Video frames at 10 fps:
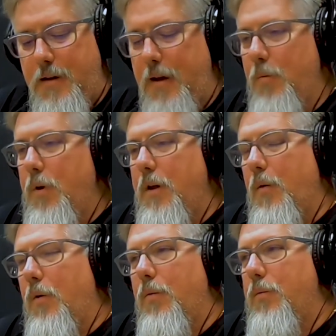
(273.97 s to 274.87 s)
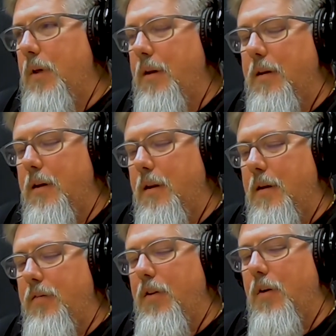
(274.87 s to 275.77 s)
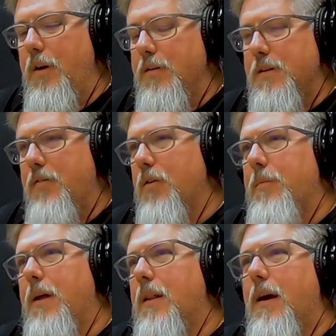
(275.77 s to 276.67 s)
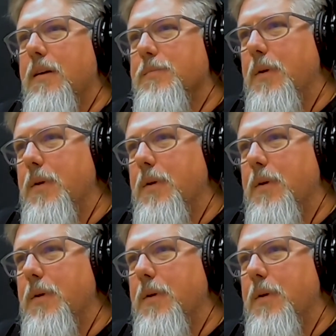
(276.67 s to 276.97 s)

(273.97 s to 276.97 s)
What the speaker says: And even though he's never in my class,